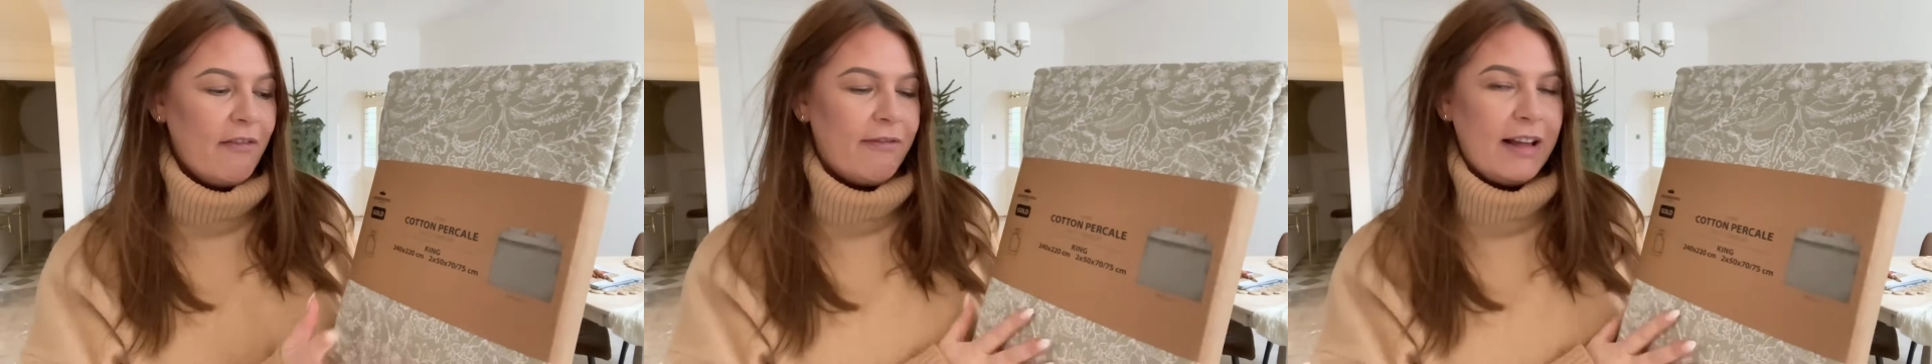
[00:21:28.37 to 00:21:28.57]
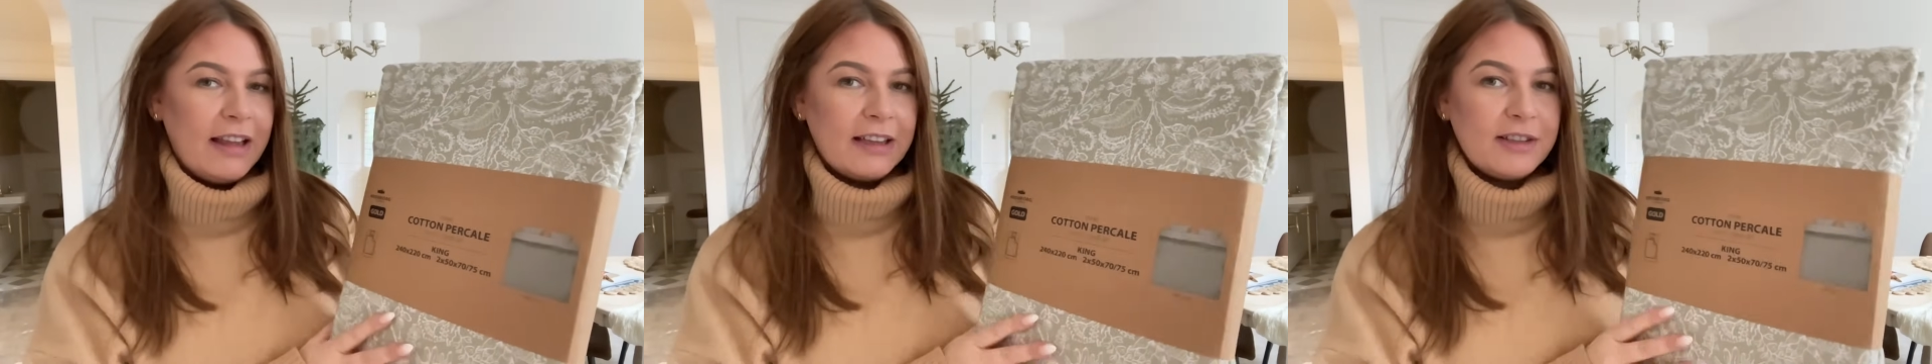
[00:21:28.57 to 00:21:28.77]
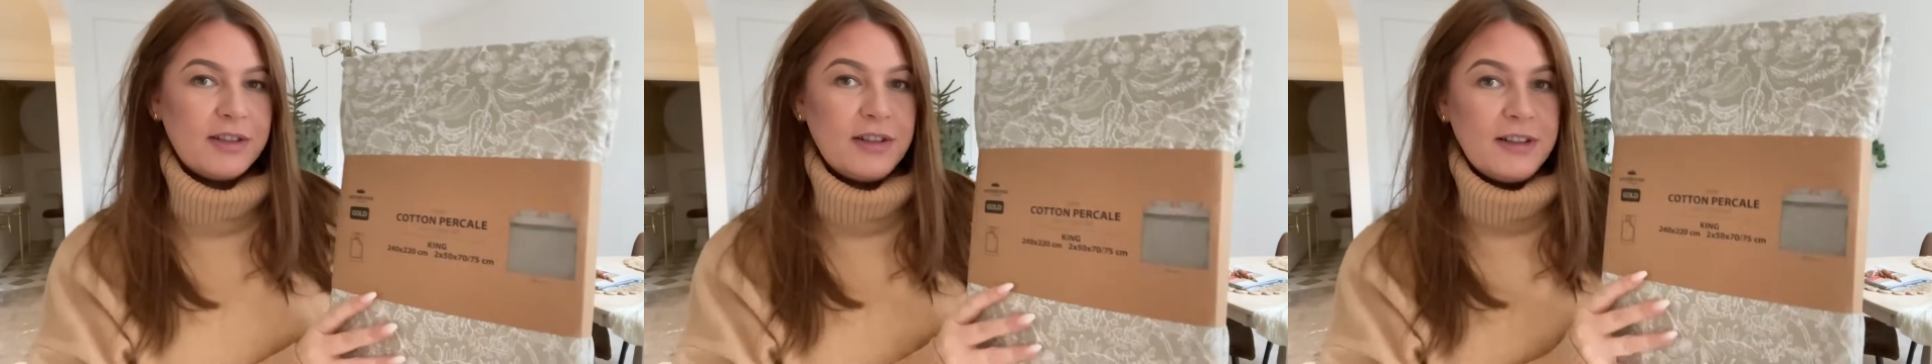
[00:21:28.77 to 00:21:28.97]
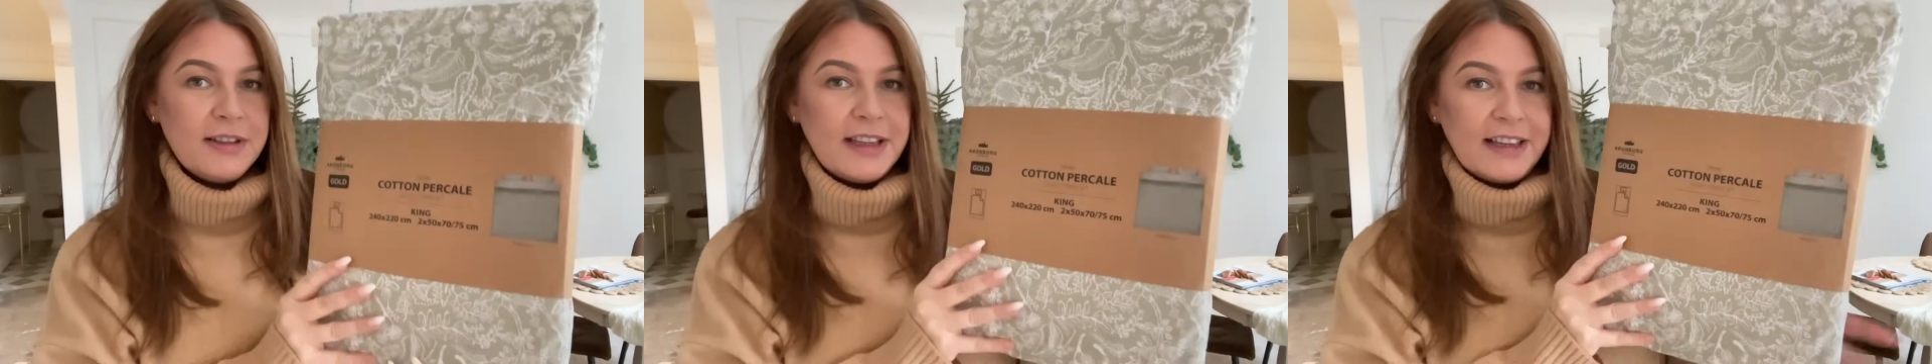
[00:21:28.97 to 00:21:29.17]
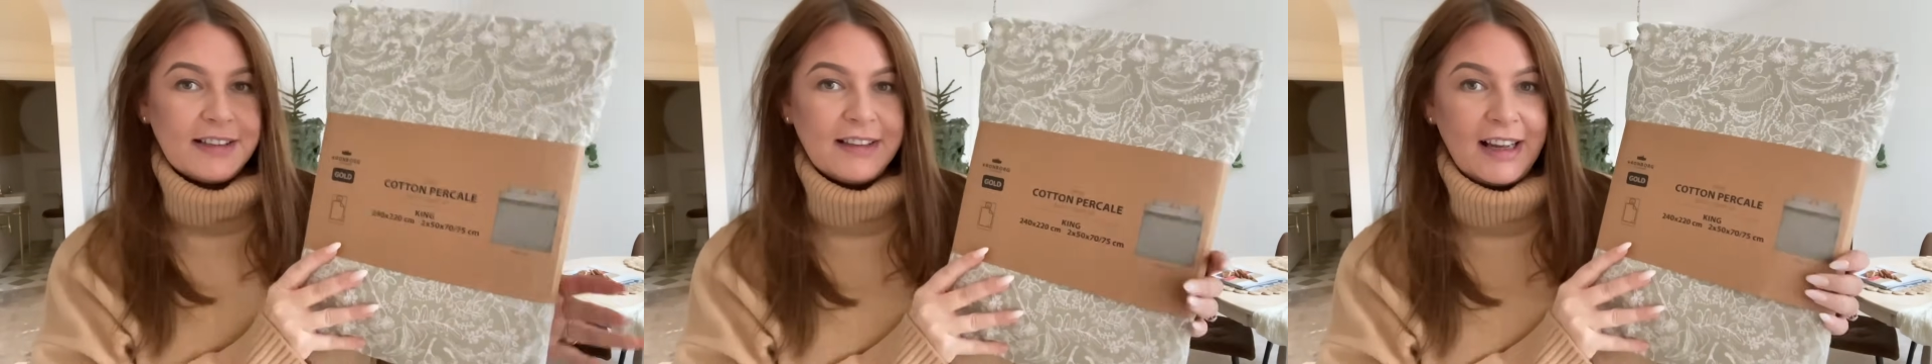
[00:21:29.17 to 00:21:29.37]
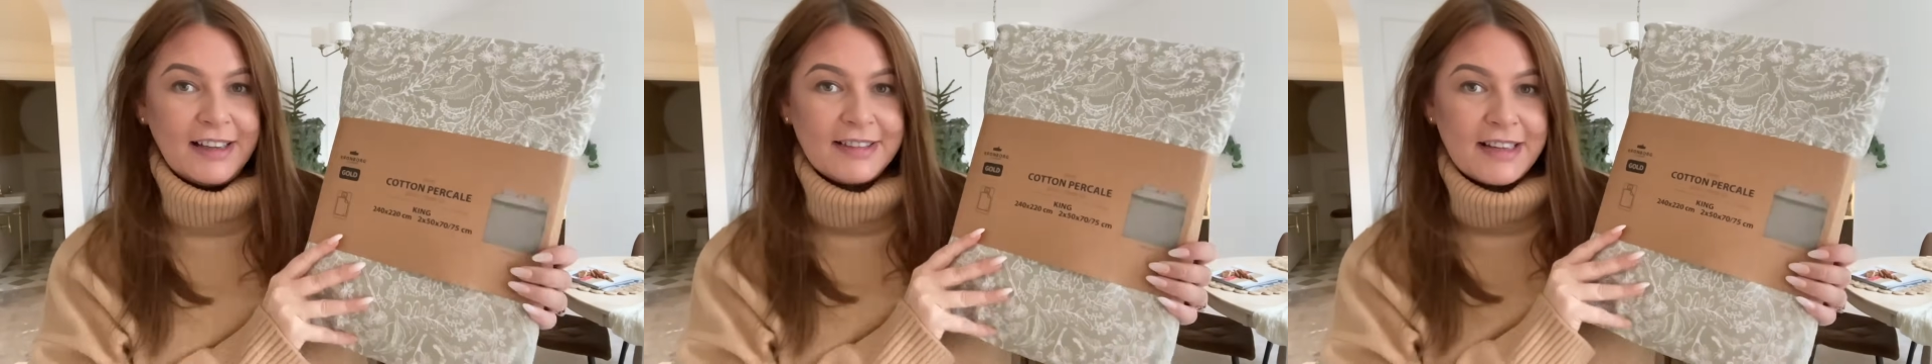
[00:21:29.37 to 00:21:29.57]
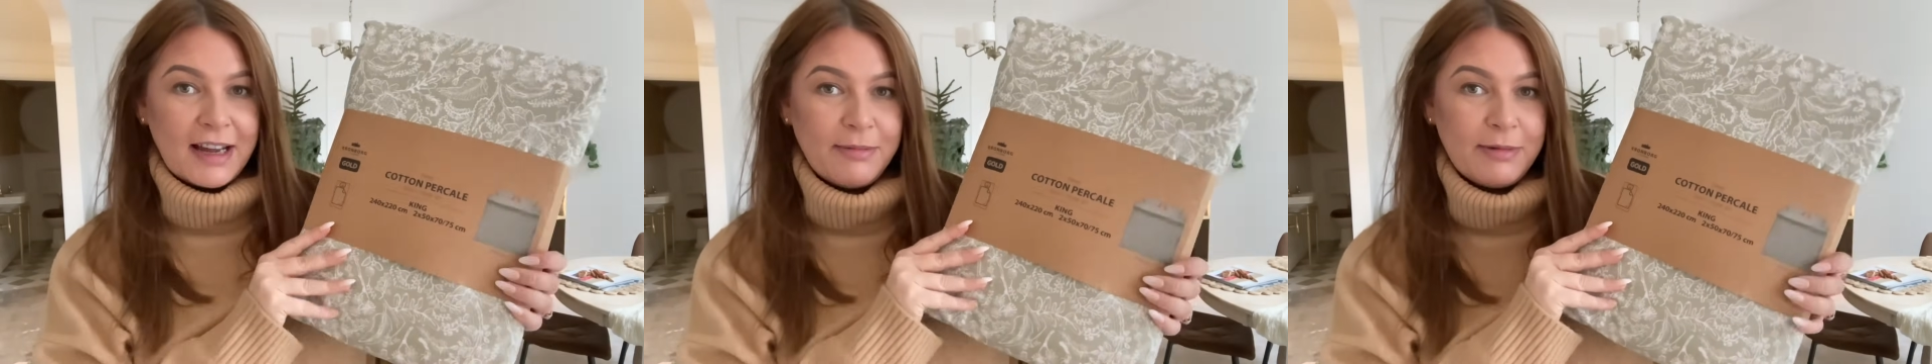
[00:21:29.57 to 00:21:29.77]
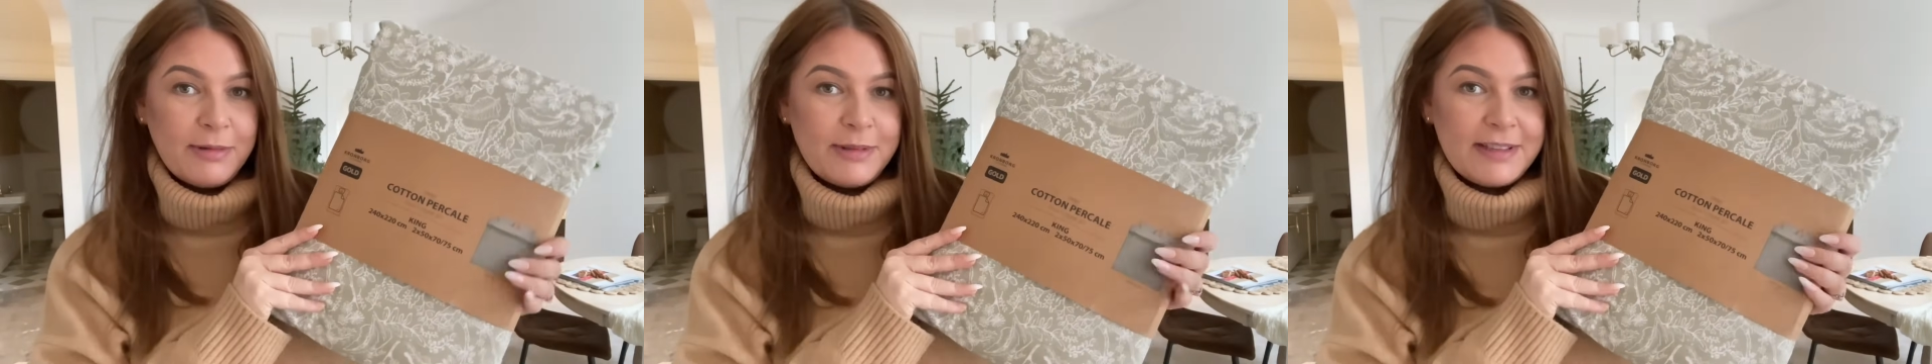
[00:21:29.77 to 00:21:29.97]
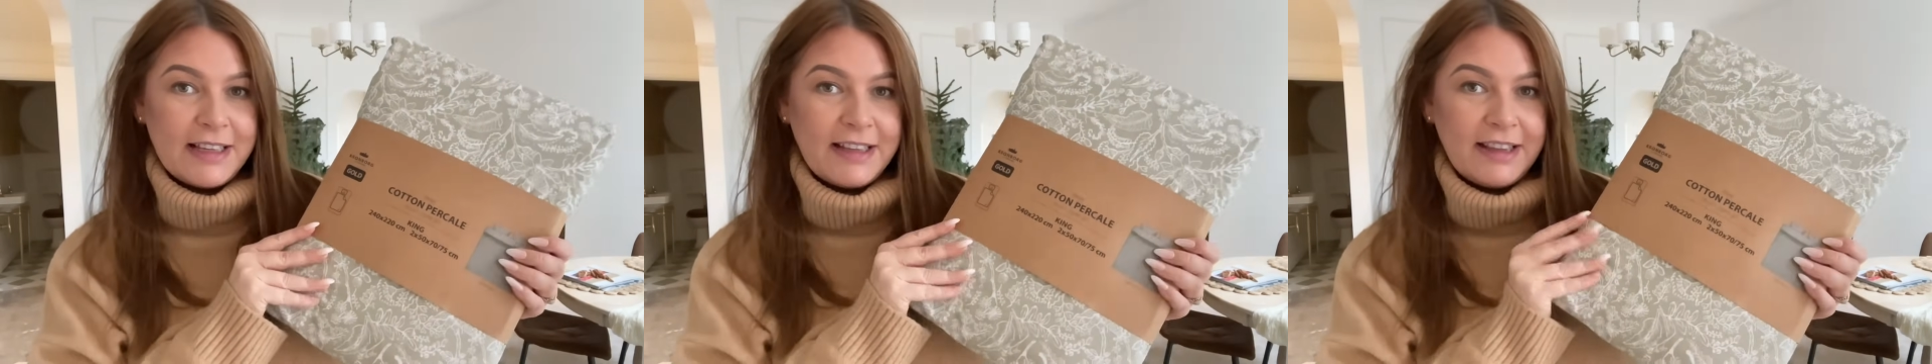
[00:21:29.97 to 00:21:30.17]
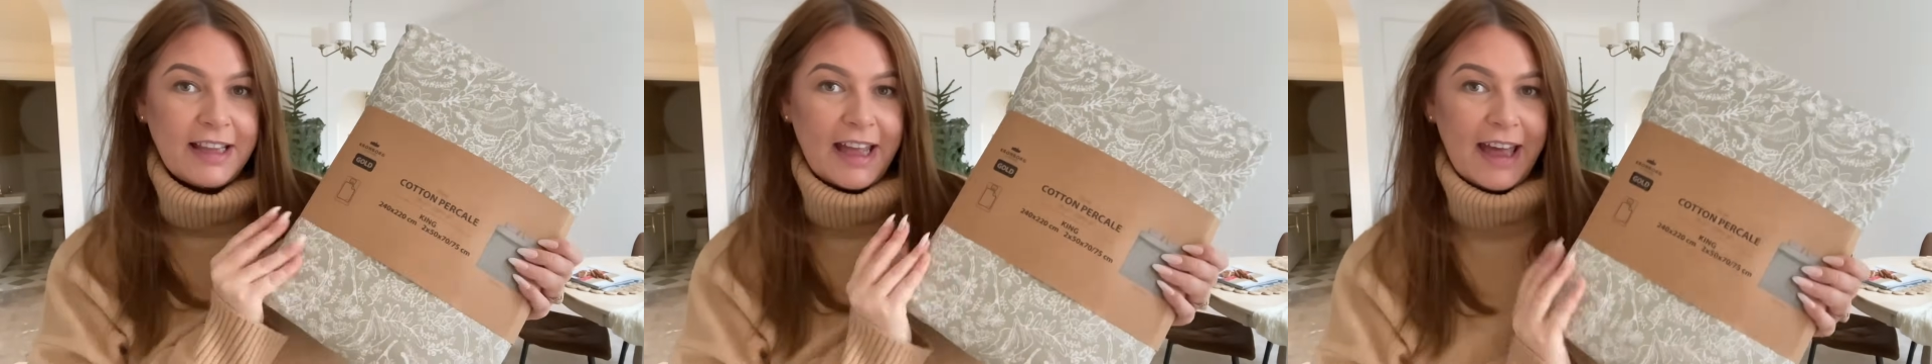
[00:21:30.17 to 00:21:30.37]
Well, I saw this last time I was
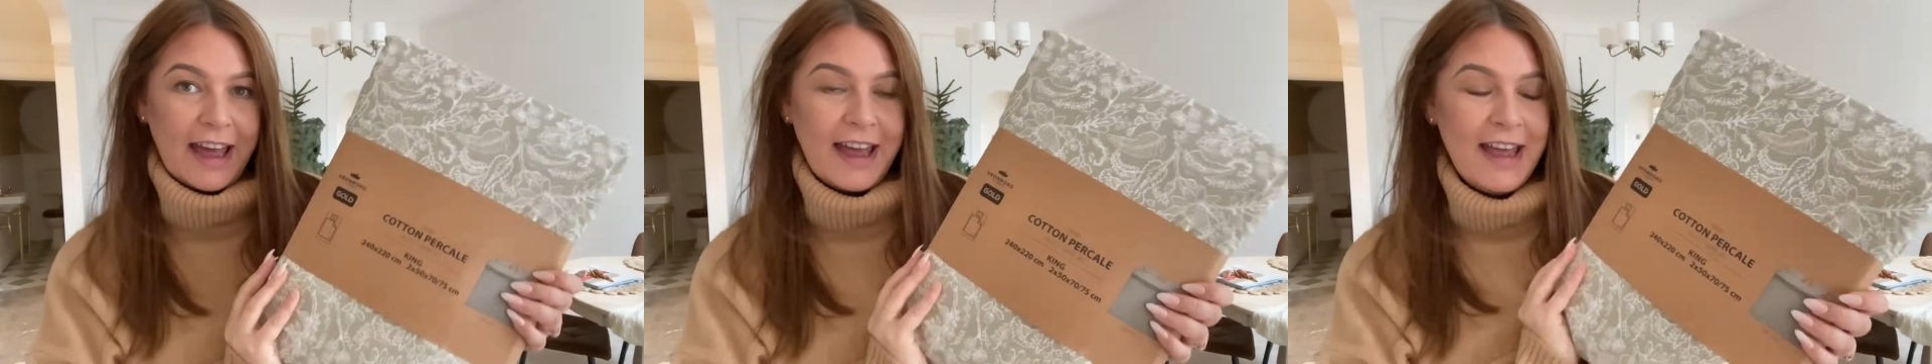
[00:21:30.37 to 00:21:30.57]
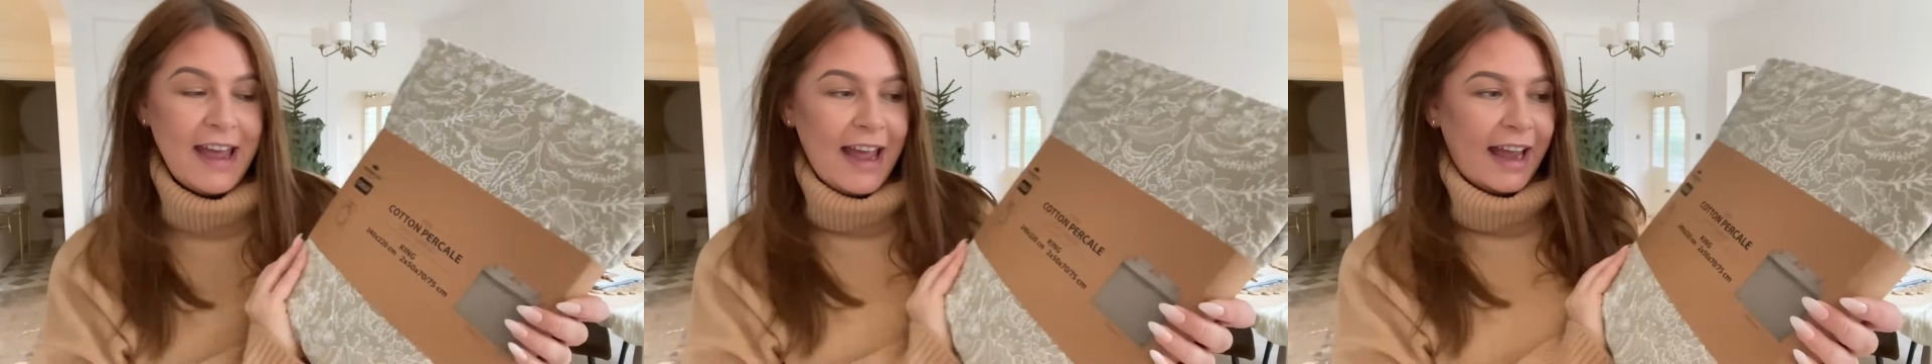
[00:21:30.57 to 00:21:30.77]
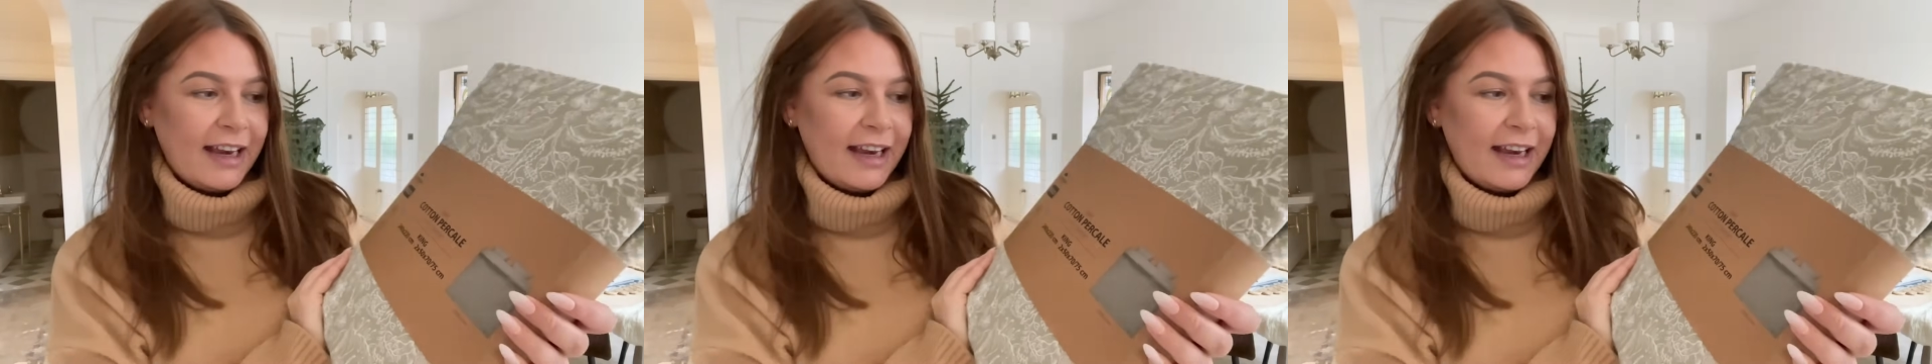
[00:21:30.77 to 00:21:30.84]
in there